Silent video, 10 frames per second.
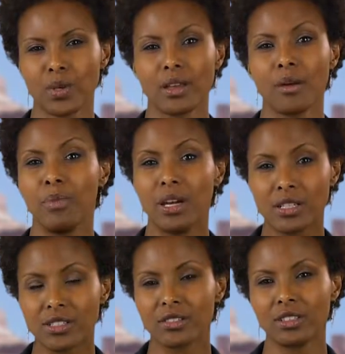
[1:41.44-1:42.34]
with a
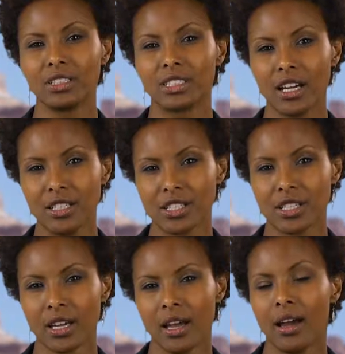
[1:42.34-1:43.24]
personal touch
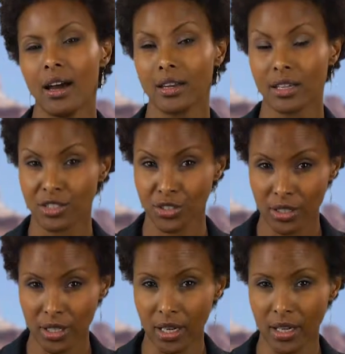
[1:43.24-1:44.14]
and
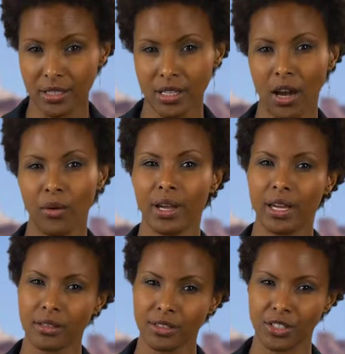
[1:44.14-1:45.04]
articulate our
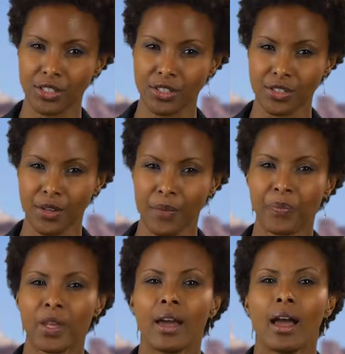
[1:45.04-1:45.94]
heritage.
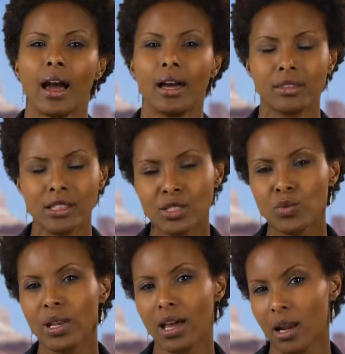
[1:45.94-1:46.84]
And this
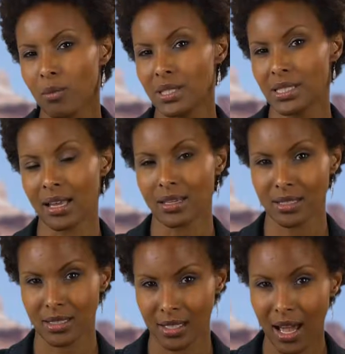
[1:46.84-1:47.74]
will help us
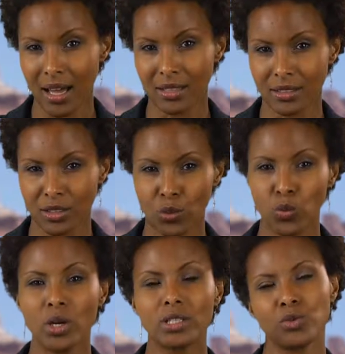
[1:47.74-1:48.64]
understand
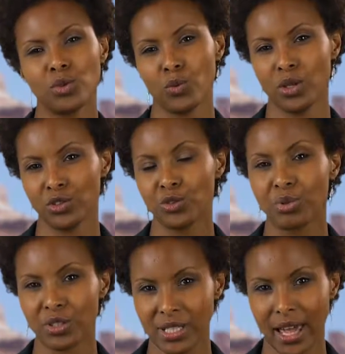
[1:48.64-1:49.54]
what we want to
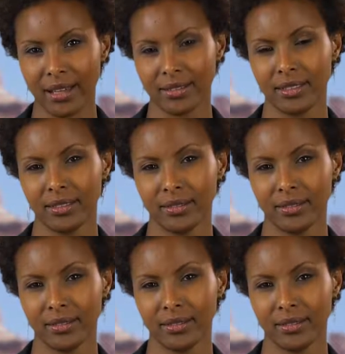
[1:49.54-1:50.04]
protect.